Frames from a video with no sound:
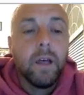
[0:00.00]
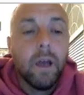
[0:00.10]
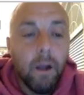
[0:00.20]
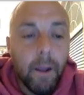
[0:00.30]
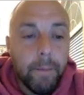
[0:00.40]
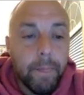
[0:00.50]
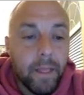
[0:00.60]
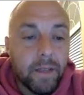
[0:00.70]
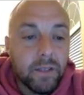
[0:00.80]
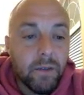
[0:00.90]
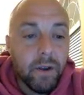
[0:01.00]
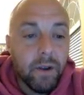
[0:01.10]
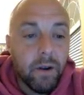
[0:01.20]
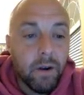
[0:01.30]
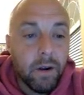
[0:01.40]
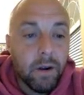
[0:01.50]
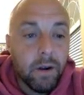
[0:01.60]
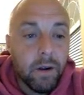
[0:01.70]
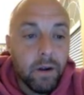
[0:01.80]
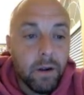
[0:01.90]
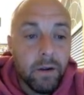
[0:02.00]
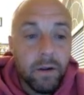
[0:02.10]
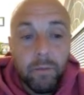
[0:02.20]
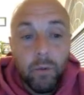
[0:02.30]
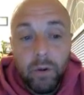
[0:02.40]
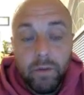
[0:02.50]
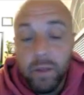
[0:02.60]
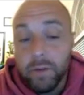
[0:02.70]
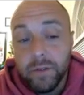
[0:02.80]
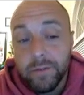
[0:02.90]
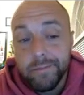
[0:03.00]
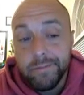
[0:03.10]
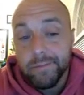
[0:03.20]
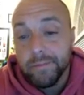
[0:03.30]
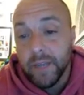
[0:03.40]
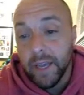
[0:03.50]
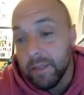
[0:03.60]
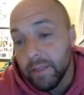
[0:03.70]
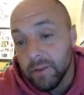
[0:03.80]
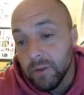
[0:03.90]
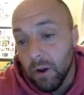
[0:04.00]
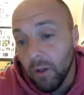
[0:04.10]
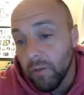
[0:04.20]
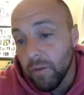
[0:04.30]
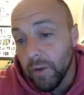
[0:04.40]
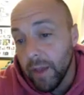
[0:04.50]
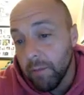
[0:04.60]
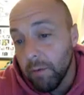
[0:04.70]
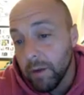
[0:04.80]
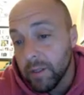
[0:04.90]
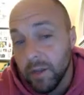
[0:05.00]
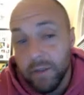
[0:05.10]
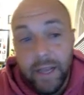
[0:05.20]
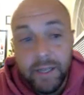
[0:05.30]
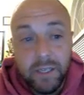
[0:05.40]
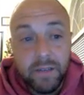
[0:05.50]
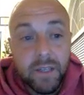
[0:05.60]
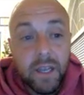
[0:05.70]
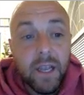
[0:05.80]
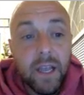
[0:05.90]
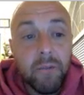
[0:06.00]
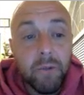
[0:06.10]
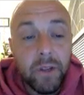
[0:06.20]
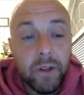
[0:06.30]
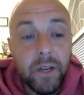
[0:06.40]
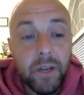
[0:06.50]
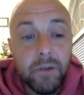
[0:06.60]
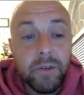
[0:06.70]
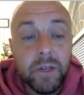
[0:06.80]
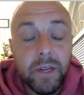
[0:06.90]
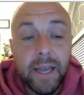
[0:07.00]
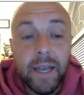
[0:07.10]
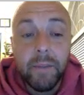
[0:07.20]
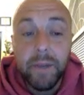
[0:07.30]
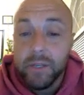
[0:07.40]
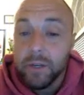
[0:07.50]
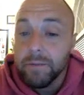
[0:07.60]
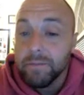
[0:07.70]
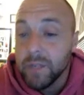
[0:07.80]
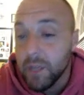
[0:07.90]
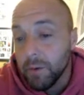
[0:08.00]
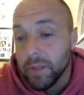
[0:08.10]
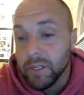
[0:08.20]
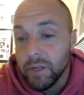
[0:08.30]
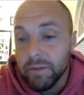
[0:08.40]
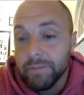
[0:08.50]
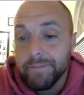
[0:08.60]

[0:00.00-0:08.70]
all right, so there are more of those. Okay, those are all the vocab words, all the adjectives. And what you're going to do is you're going to add a picture to go with each of them,